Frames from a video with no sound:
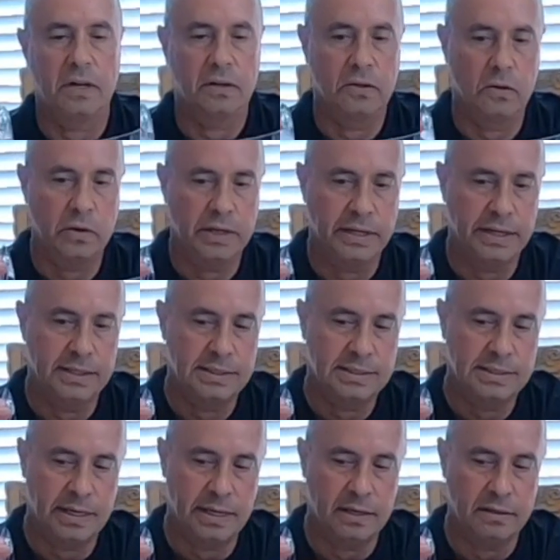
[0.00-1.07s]
going
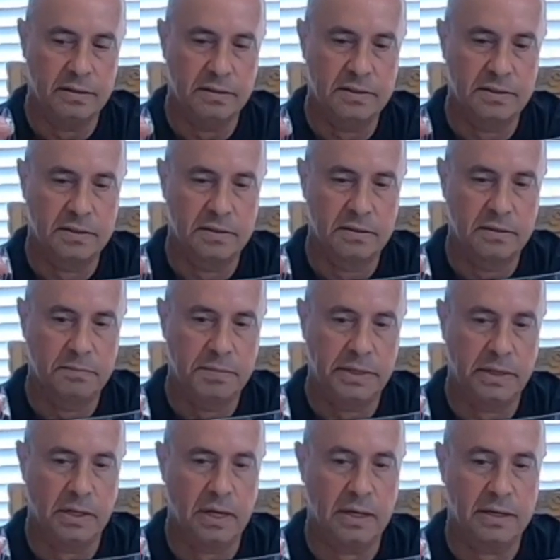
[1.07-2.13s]
inside of this
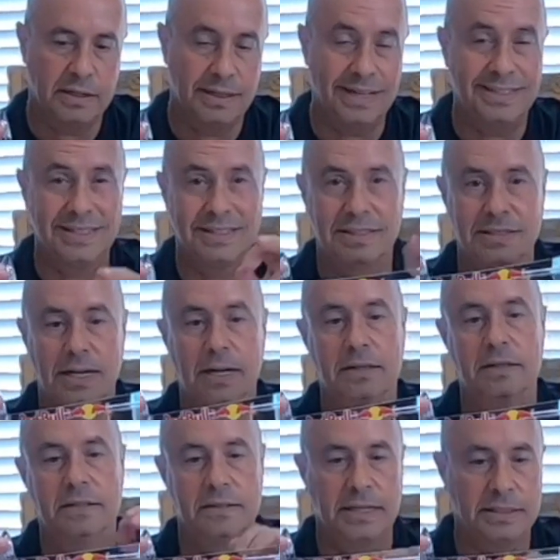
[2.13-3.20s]
pin lock, and that's
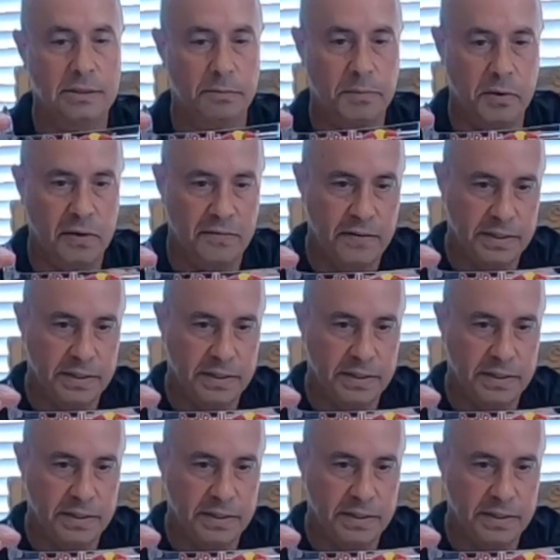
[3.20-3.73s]
a perfect